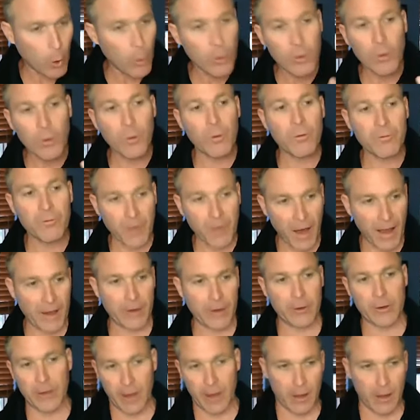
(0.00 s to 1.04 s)
local
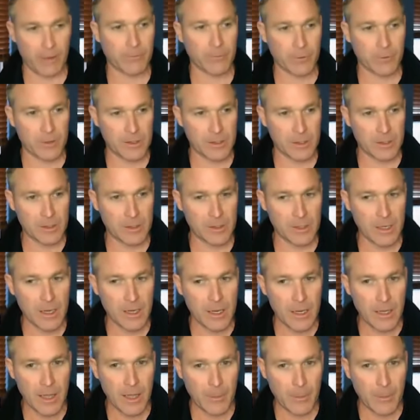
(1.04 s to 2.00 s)
fire conferences.